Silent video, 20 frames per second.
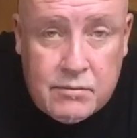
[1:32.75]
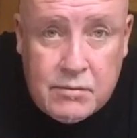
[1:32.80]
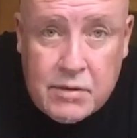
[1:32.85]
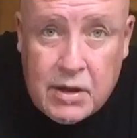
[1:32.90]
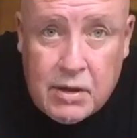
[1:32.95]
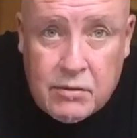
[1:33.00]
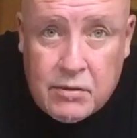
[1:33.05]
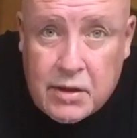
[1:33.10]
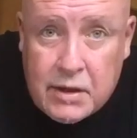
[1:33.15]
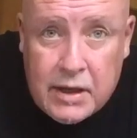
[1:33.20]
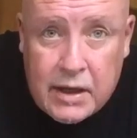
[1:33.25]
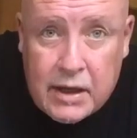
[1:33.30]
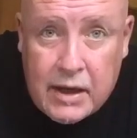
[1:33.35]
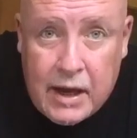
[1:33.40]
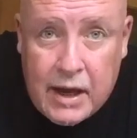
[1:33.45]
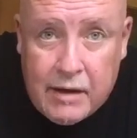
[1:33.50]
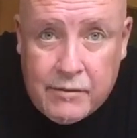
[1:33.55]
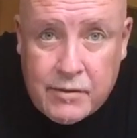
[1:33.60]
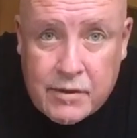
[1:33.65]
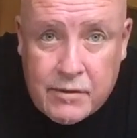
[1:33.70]
the only thing
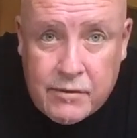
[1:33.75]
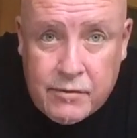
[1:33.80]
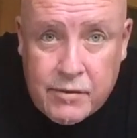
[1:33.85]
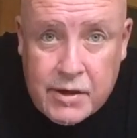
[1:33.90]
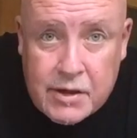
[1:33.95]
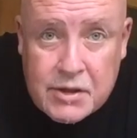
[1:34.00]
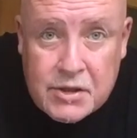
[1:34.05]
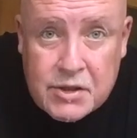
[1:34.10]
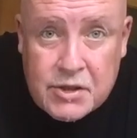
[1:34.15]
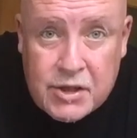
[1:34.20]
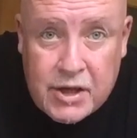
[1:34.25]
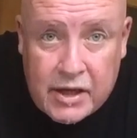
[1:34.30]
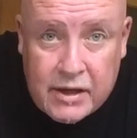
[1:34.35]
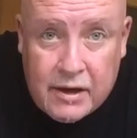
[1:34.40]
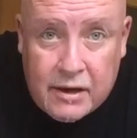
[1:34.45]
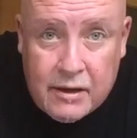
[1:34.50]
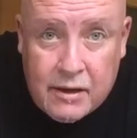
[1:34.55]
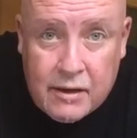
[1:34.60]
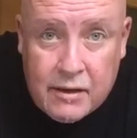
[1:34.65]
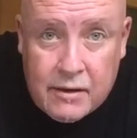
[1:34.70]
I have in the fridge is cheddar.